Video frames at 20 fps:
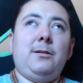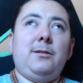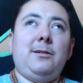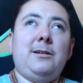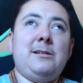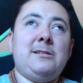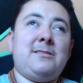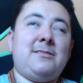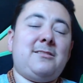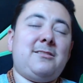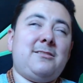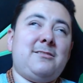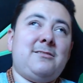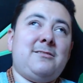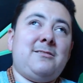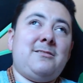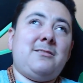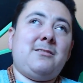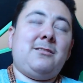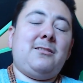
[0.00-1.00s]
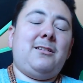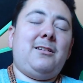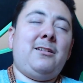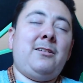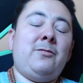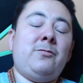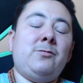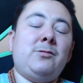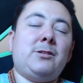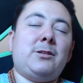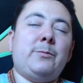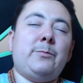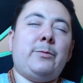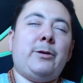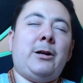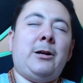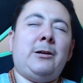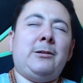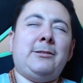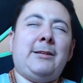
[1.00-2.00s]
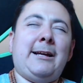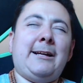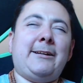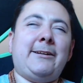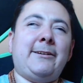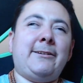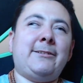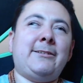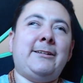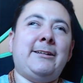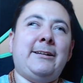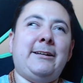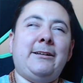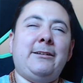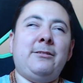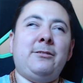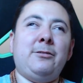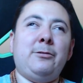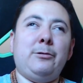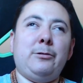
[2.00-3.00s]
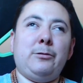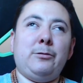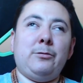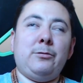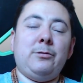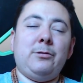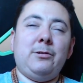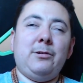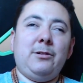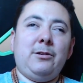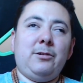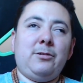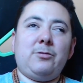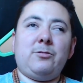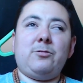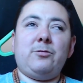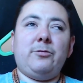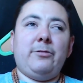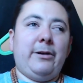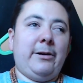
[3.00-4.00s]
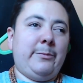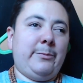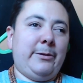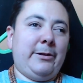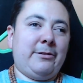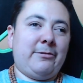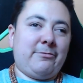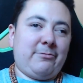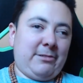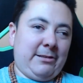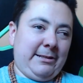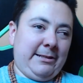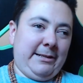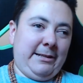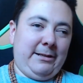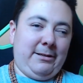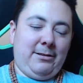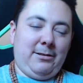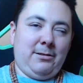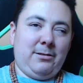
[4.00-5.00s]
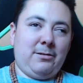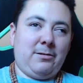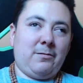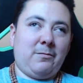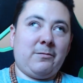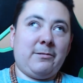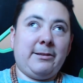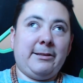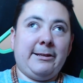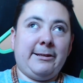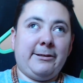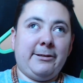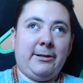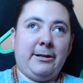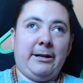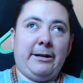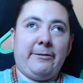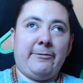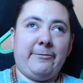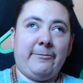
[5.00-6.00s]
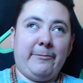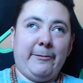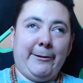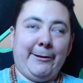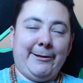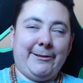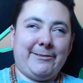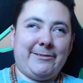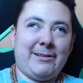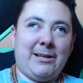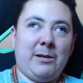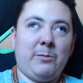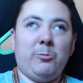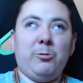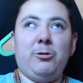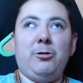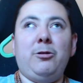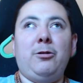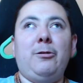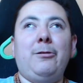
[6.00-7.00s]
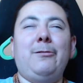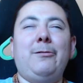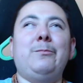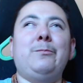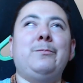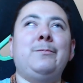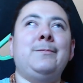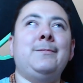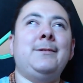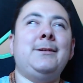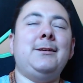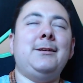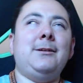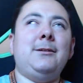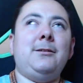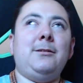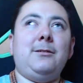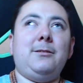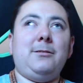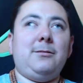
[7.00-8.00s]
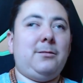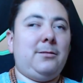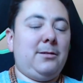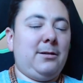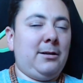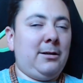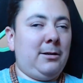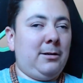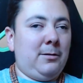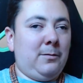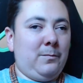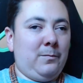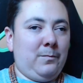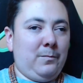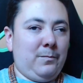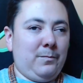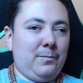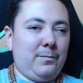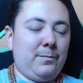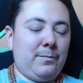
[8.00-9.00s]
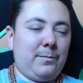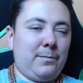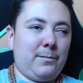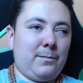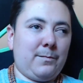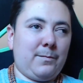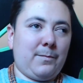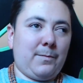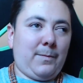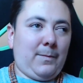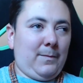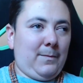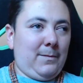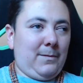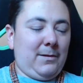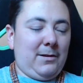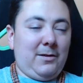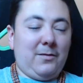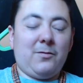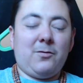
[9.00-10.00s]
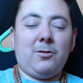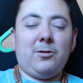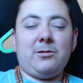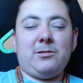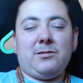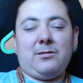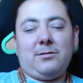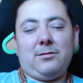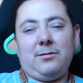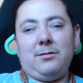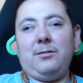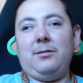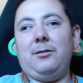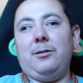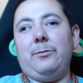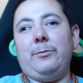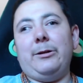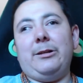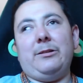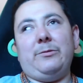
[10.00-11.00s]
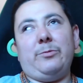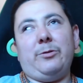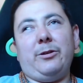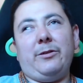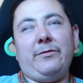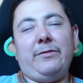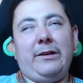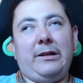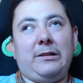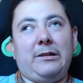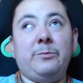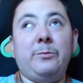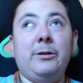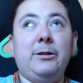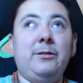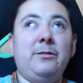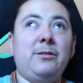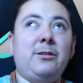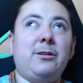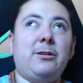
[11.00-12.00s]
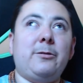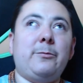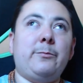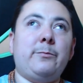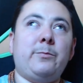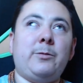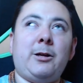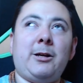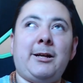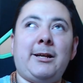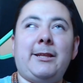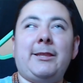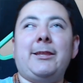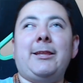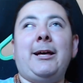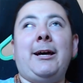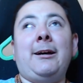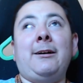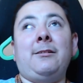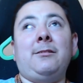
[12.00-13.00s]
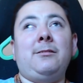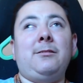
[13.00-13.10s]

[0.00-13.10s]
it's if you compare like a kid who grew up in a really, really good, really stable home. Of course, nobody's perfect, but comparing that